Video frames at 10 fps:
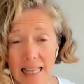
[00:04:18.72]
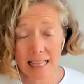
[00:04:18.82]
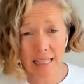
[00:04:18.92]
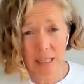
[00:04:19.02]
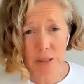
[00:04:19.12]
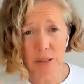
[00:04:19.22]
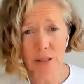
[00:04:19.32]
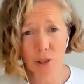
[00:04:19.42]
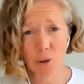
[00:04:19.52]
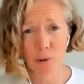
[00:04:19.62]
I think this is good.
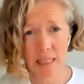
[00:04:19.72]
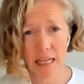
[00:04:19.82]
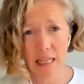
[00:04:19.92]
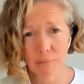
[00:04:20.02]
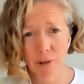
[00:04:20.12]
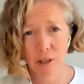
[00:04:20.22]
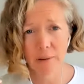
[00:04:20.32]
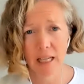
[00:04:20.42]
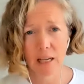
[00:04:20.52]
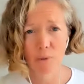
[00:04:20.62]
We're taking that blurb
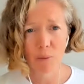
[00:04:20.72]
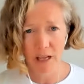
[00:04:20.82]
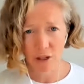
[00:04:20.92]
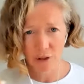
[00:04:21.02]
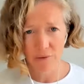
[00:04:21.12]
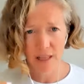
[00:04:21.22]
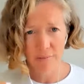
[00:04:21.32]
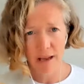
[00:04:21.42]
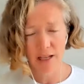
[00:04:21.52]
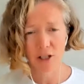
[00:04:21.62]
again, we're making sure
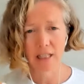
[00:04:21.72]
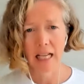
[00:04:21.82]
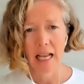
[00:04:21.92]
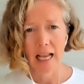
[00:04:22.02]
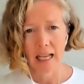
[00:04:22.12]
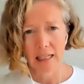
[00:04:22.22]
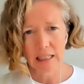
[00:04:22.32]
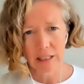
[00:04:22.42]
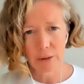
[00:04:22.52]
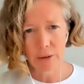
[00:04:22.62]
everything matches.
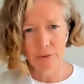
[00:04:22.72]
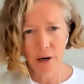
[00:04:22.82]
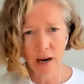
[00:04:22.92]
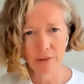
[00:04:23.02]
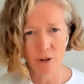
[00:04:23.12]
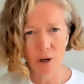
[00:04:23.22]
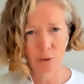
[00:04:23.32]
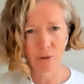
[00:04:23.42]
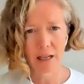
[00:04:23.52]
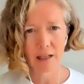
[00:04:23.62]
And, if you're having
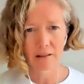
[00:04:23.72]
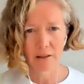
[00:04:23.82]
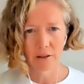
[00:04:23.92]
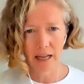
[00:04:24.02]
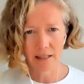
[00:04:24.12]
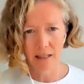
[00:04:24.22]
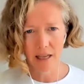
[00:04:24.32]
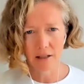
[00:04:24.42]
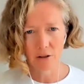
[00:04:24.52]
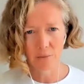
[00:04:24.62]
trouble with that, ask the
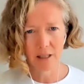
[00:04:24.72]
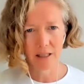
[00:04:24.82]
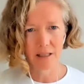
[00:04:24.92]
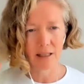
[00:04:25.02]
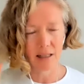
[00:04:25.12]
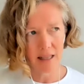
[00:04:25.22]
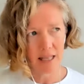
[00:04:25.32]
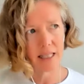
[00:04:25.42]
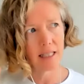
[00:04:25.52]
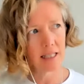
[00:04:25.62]
editor, because
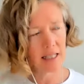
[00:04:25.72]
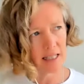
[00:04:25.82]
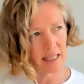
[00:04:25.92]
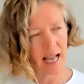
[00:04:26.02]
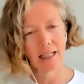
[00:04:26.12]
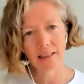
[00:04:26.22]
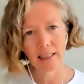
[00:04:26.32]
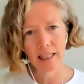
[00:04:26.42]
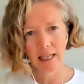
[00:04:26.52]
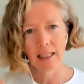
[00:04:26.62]
this is exactly,
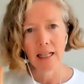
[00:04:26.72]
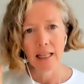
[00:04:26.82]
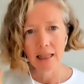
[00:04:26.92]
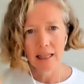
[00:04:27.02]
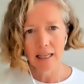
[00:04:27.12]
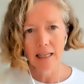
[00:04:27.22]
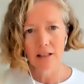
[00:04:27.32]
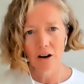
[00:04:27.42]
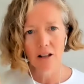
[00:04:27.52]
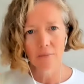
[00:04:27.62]
again, these
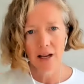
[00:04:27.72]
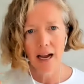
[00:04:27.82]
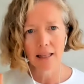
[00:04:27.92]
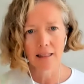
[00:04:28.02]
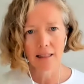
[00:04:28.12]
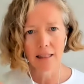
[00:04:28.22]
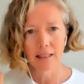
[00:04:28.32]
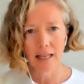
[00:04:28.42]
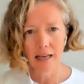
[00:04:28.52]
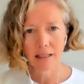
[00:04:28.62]
are the behind the
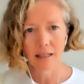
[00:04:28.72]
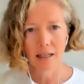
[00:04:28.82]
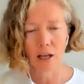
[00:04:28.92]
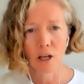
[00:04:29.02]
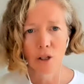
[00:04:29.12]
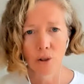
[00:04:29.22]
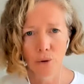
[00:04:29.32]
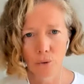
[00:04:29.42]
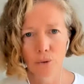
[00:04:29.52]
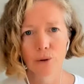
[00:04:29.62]
scenes editing
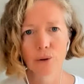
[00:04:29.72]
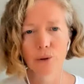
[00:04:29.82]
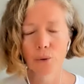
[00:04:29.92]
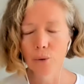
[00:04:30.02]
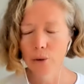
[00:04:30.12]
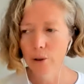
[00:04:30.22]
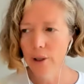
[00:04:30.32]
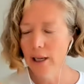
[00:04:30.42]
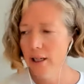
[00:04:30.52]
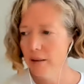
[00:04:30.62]
tools
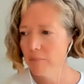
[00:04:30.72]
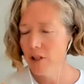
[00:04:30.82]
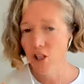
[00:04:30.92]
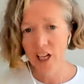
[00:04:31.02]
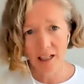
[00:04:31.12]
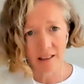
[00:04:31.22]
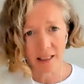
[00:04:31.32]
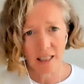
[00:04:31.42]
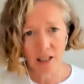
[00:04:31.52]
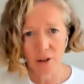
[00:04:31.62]
or the
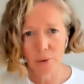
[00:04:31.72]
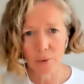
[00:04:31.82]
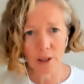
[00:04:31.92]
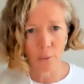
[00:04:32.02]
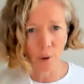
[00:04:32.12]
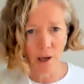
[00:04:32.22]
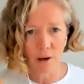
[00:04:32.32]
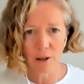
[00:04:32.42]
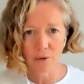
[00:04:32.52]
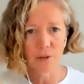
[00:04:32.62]
checklist, that we
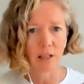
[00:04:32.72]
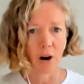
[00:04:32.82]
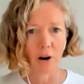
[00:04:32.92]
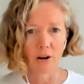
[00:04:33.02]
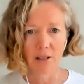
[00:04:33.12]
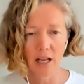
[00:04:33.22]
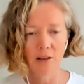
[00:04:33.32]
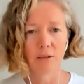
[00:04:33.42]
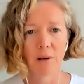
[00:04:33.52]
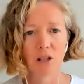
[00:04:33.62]
are using on
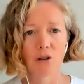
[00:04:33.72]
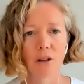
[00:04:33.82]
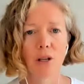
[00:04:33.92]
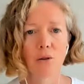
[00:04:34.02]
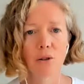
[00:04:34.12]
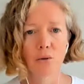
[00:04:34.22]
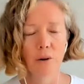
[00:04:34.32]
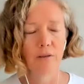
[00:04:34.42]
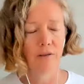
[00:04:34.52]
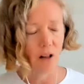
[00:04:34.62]
ourselves to make sure that your
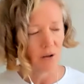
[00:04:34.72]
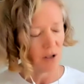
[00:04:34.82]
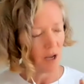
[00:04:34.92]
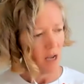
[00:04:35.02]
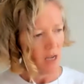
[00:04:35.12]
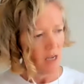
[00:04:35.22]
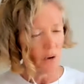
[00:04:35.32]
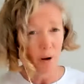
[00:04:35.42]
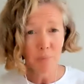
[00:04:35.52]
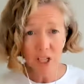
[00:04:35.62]
story follows,
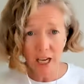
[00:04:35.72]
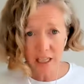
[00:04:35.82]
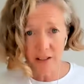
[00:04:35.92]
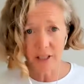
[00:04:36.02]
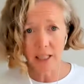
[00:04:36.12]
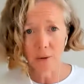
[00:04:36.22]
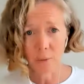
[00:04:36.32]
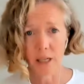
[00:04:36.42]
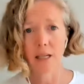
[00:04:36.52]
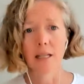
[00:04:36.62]
objectively
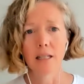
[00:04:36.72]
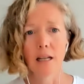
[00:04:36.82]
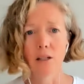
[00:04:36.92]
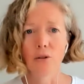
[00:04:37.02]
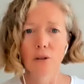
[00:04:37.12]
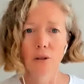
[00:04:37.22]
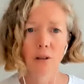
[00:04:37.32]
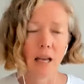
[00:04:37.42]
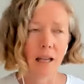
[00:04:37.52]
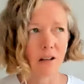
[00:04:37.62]
what it needs done.
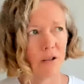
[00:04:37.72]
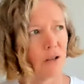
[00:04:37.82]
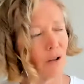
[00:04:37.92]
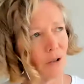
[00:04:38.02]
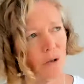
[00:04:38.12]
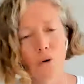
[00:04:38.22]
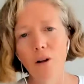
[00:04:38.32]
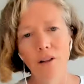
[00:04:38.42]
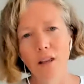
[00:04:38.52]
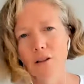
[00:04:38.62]
Editors also do
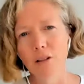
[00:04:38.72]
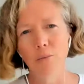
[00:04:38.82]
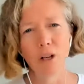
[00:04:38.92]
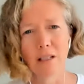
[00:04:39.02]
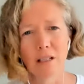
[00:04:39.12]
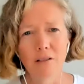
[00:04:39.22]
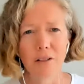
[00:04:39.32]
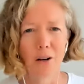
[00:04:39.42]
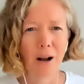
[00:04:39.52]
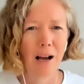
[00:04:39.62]
all the other subjective,
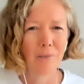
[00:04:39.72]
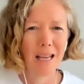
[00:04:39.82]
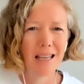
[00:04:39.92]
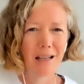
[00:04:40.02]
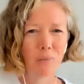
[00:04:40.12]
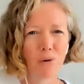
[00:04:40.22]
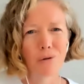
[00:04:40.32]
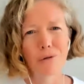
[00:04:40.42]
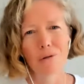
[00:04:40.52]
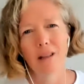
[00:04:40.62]
how to make it
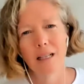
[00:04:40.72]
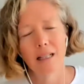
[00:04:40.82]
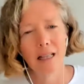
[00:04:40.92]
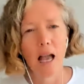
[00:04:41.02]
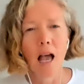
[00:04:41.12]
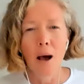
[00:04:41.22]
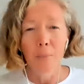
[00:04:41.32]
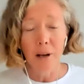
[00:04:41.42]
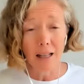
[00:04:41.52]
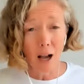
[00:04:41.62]
emotional and things like that.
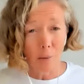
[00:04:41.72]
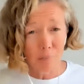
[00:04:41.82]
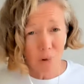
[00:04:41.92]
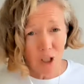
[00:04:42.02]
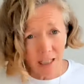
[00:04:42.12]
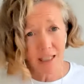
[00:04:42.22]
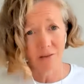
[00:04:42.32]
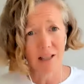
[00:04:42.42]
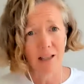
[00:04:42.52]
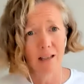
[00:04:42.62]
But
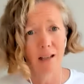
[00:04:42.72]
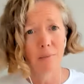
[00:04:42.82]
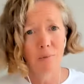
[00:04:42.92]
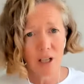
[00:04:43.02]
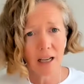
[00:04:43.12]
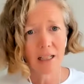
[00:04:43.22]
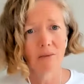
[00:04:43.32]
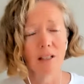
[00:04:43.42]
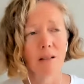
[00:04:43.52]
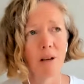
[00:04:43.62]
objectively,
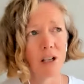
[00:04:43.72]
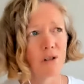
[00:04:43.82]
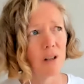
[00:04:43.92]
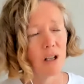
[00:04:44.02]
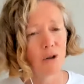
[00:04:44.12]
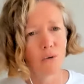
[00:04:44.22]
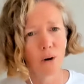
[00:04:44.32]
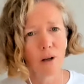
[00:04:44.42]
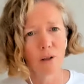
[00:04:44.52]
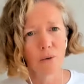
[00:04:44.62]
to make sure that you
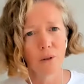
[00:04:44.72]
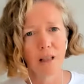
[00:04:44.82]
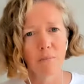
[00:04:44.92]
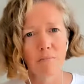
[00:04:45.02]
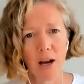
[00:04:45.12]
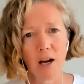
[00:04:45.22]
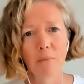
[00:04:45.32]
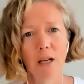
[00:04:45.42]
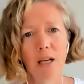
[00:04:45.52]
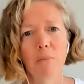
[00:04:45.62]
are doing the bare
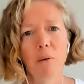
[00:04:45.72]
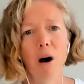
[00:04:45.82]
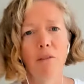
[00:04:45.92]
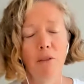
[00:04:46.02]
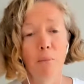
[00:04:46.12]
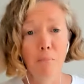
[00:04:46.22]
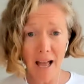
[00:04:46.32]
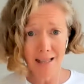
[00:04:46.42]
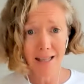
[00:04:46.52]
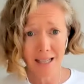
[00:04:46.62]
minimum of the
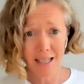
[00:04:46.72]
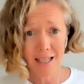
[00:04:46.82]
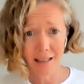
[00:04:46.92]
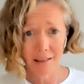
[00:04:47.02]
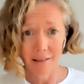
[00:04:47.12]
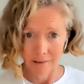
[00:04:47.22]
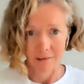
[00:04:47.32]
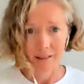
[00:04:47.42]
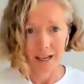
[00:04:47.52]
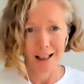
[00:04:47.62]
best.
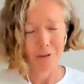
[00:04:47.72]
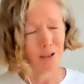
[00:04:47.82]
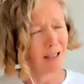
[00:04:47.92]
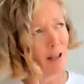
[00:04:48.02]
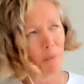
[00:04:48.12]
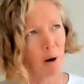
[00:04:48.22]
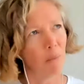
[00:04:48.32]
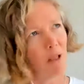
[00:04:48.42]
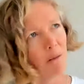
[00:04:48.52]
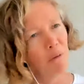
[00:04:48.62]
And I love to say the bare
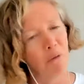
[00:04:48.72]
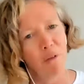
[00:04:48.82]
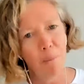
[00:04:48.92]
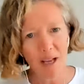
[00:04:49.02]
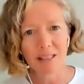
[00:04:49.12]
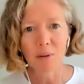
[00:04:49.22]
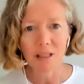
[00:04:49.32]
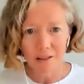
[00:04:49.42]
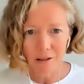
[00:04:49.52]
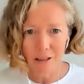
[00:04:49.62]
minimum of the best,
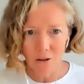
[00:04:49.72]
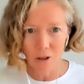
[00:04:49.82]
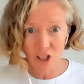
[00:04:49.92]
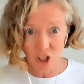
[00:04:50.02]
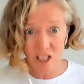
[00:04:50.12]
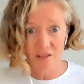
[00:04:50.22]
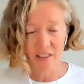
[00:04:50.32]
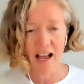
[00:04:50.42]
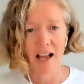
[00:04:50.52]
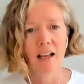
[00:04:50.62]
but to achieve
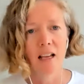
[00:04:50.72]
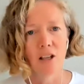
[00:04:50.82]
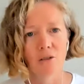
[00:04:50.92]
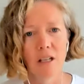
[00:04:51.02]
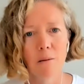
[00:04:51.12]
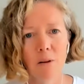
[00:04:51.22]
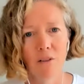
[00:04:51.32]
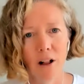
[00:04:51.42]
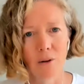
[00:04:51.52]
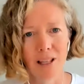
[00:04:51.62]
that, you need to be
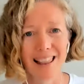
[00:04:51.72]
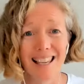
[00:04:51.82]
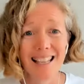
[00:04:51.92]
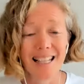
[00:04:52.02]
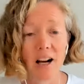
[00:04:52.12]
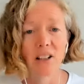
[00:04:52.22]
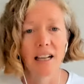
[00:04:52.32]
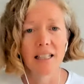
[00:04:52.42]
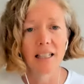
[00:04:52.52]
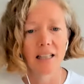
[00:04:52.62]
following these
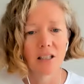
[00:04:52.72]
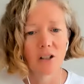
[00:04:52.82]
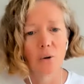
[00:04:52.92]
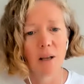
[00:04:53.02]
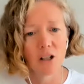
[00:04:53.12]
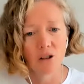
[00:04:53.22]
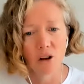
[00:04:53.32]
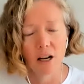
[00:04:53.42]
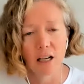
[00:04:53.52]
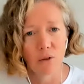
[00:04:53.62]
outlines. And so make
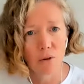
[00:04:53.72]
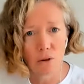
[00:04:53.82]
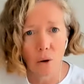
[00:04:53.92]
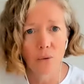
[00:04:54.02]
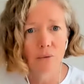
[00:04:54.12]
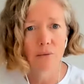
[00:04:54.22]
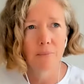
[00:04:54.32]
sure, and if you don't